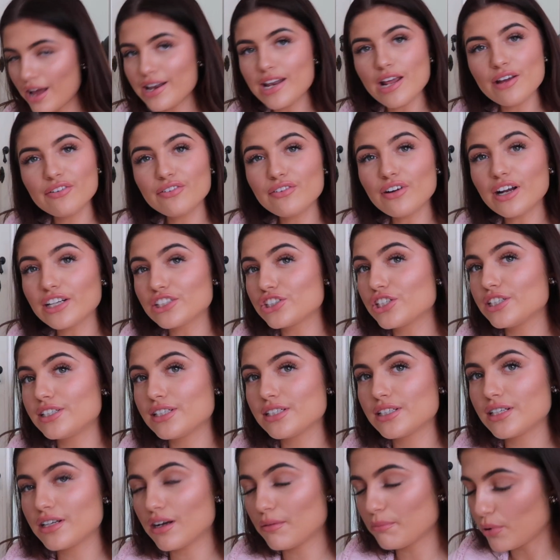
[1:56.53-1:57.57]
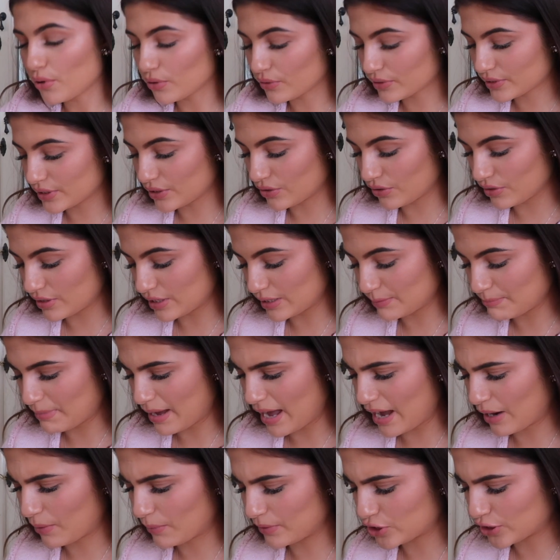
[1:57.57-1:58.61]
I never actually did an unboxing on this
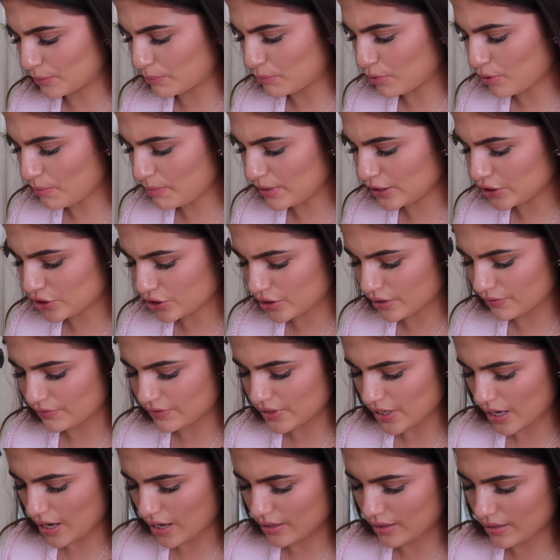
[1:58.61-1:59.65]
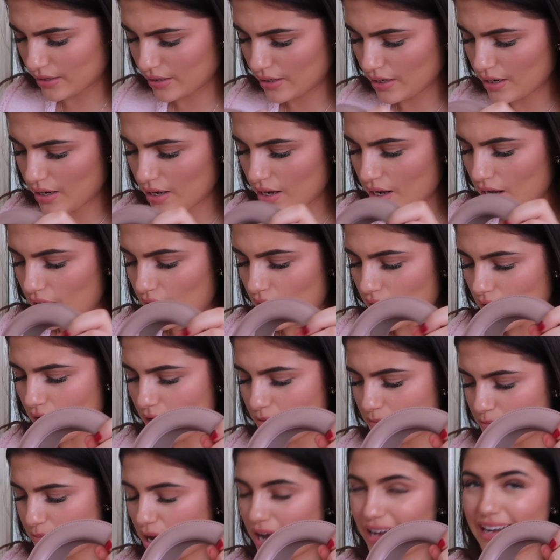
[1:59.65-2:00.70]
bag, which I probably should have done,
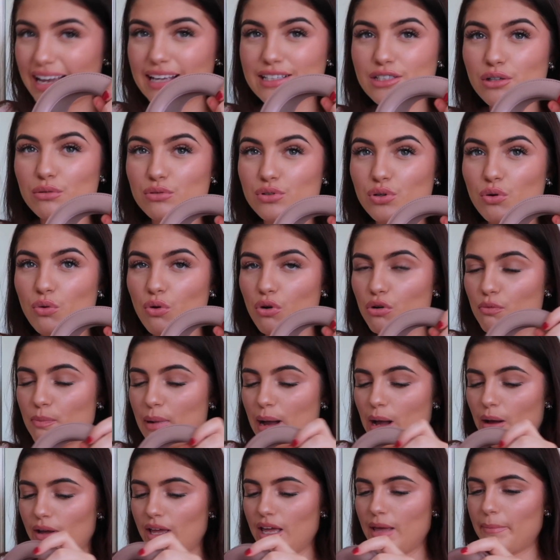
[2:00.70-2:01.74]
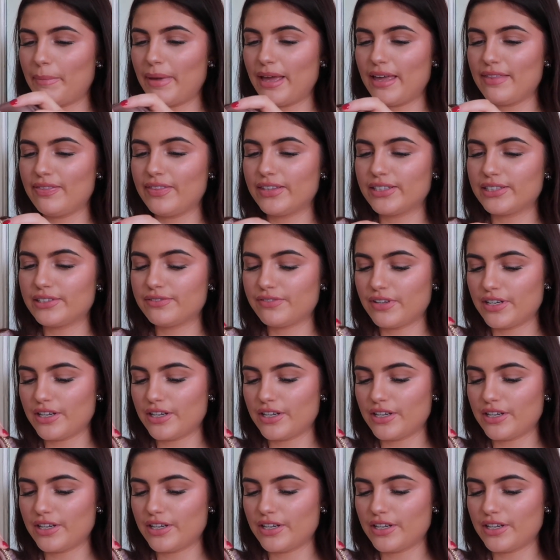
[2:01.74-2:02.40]
but I guess I'll talk about it a bit in this